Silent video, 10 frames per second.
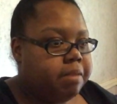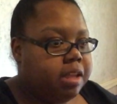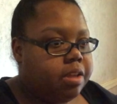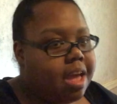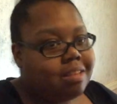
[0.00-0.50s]

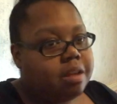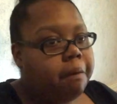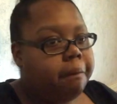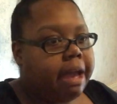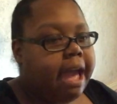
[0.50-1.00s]
letting you guys
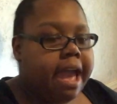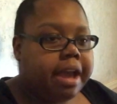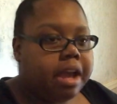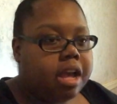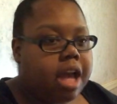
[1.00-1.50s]
know, like,
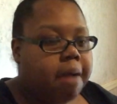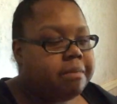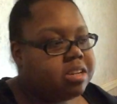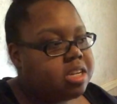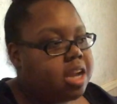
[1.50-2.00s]
hey, how
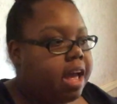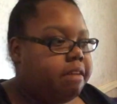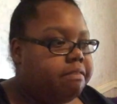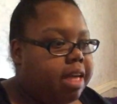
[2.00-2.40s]
much did I,